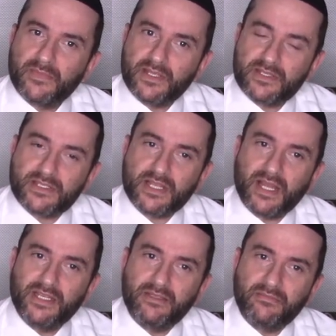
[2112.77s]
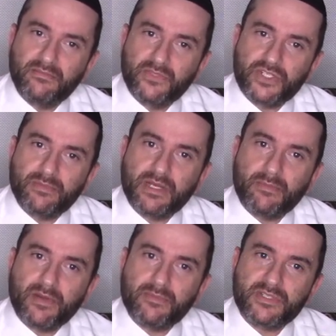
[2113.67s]
His son, Chimen
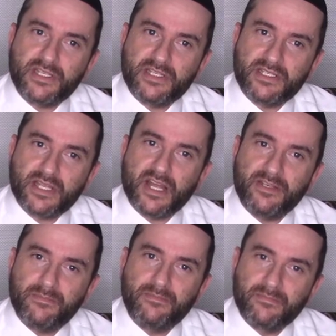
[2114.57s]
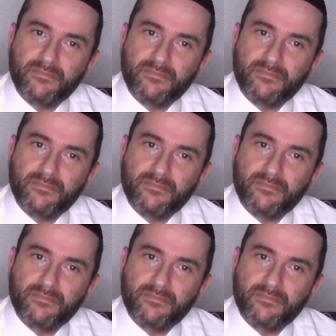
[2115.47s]
Abramsky's son,